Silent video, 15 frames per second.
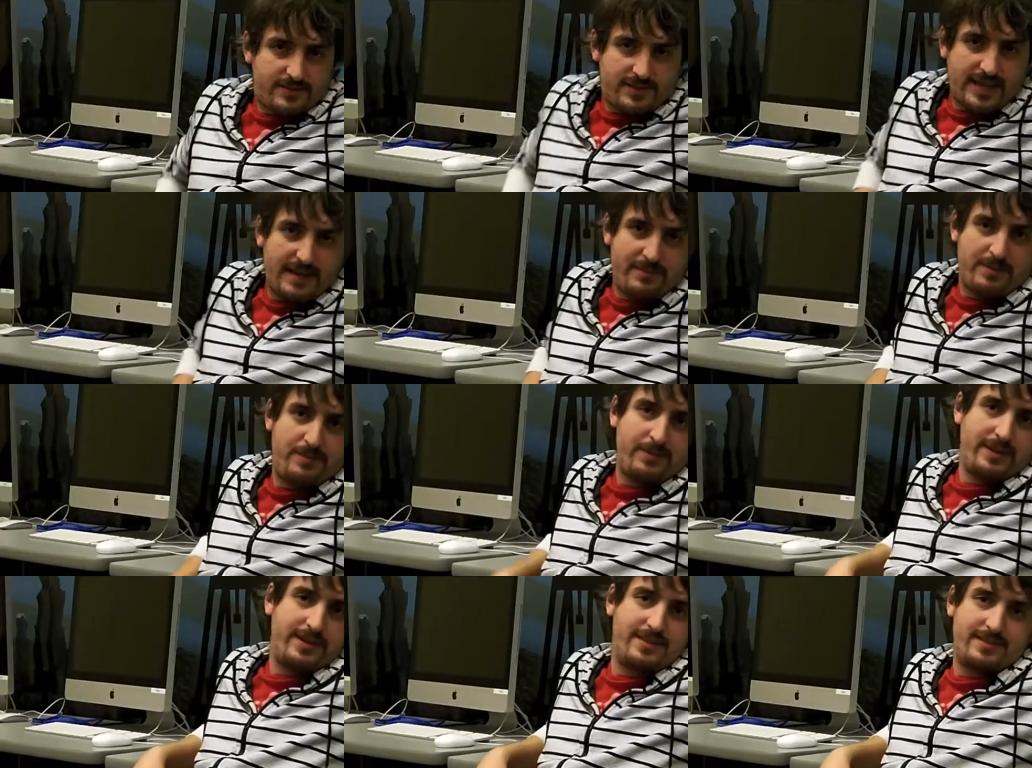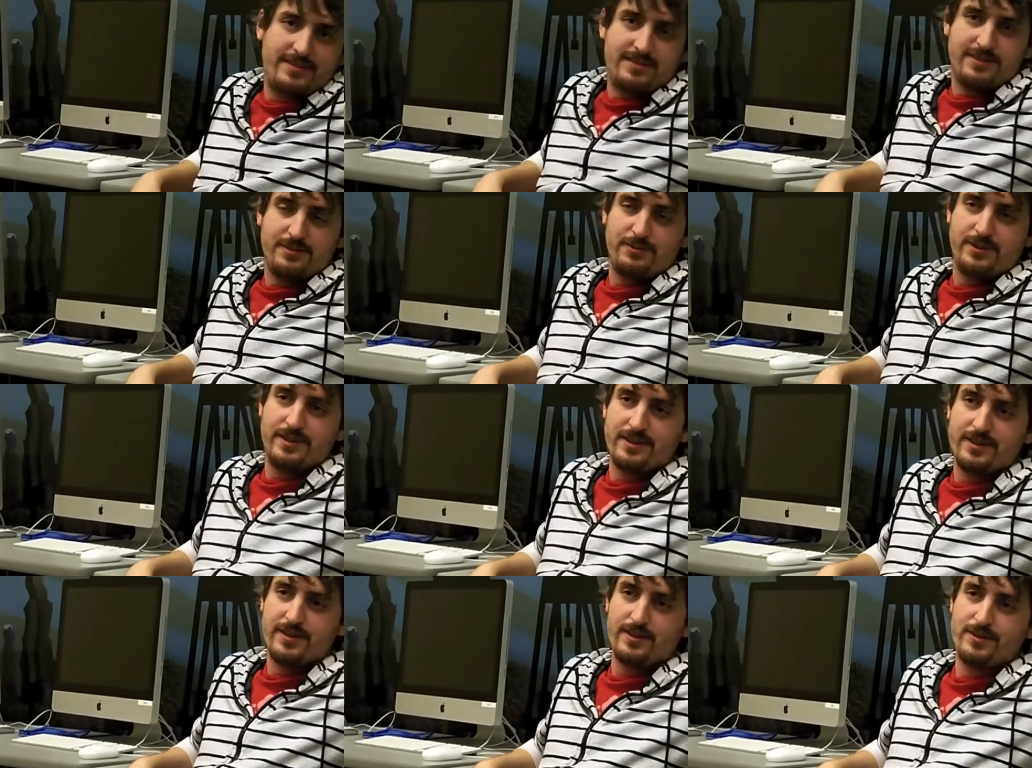Time and a place. You
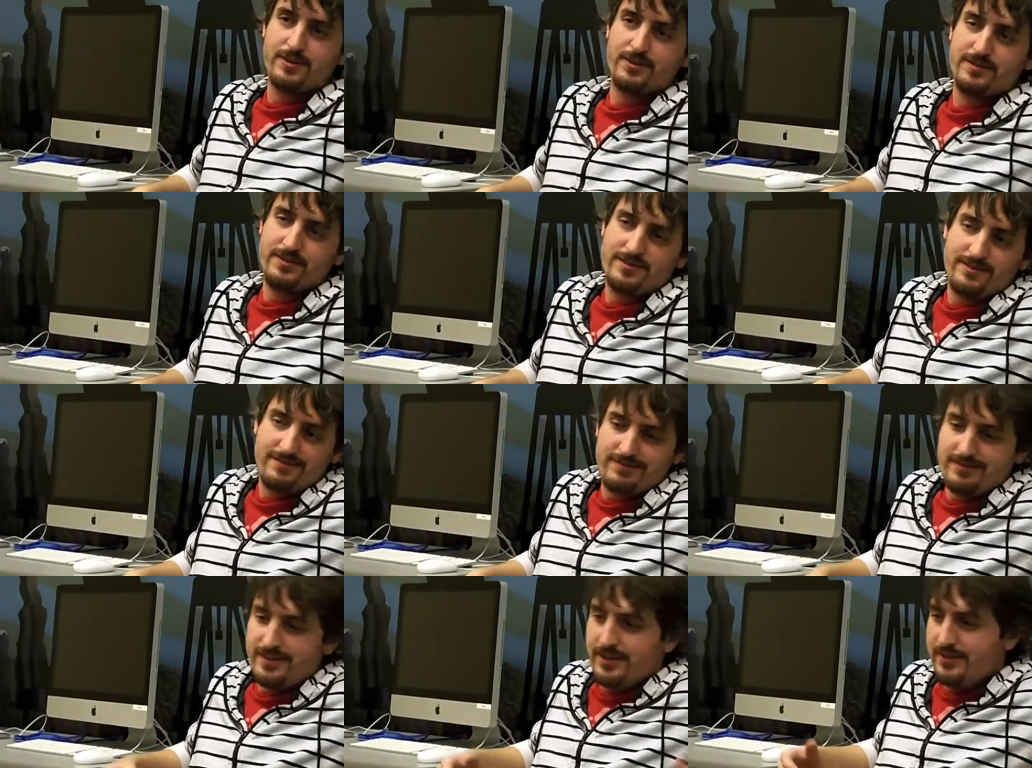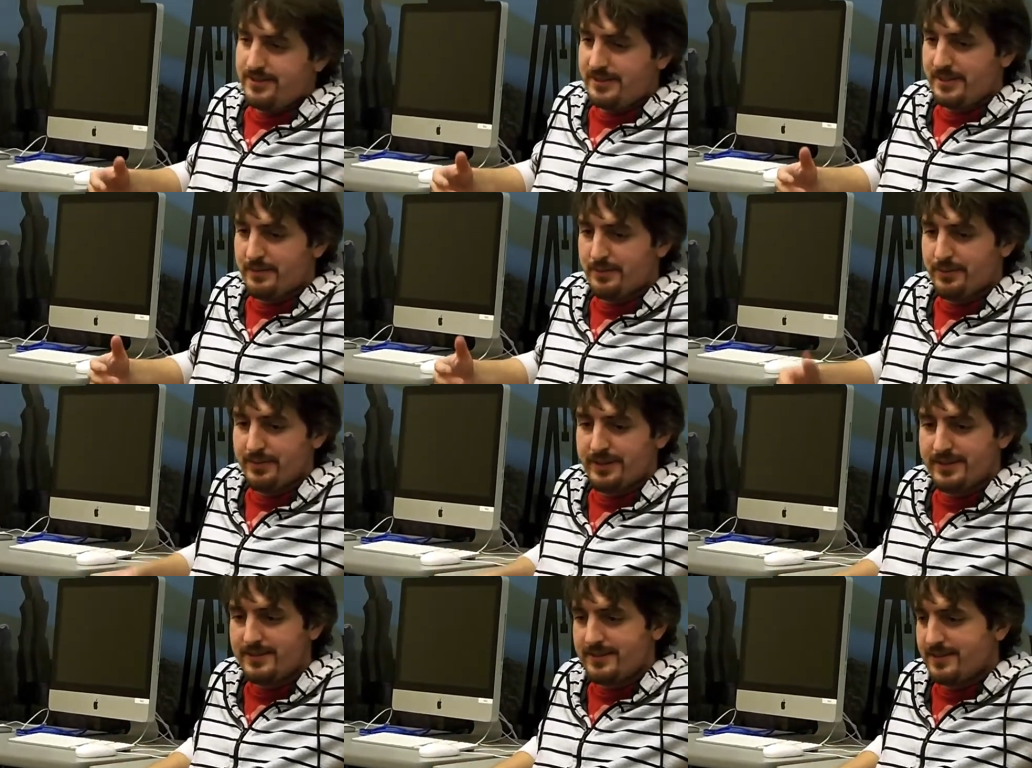wouldn't go, you know, to your
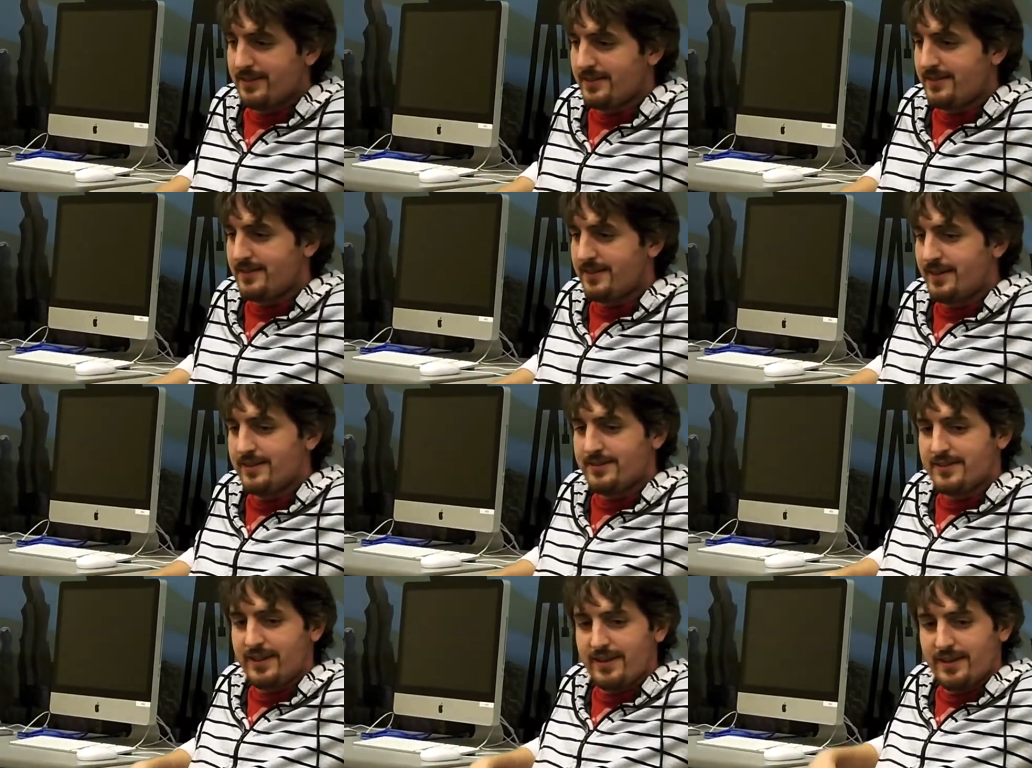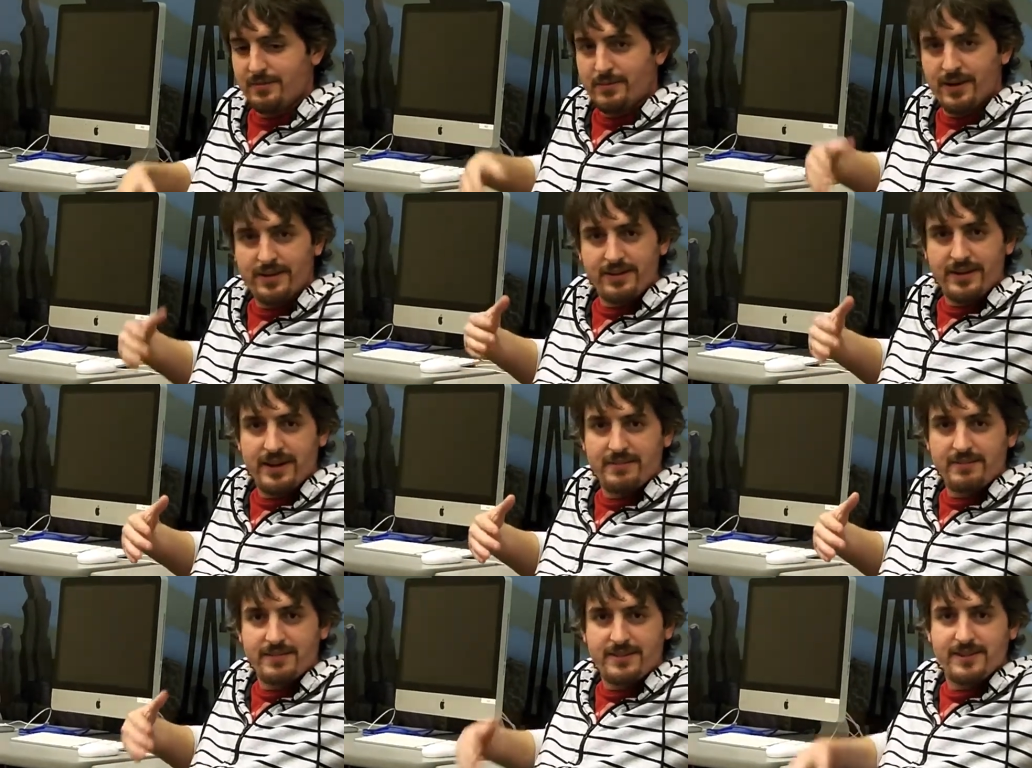priest and start saying, mother,
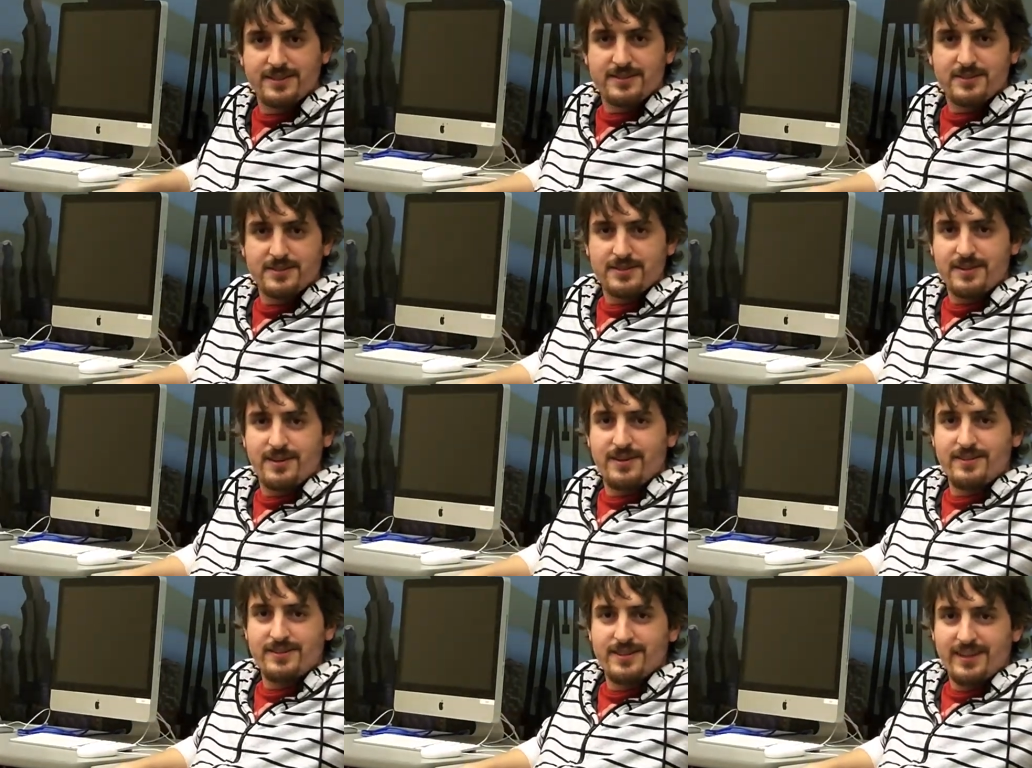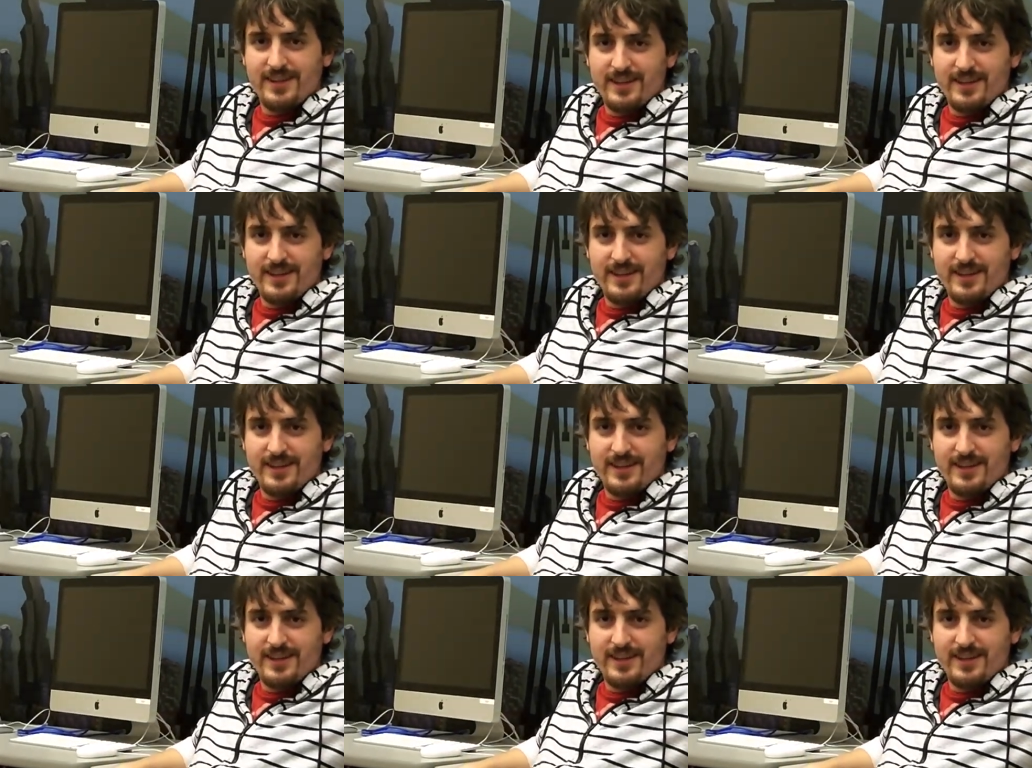after this, you know.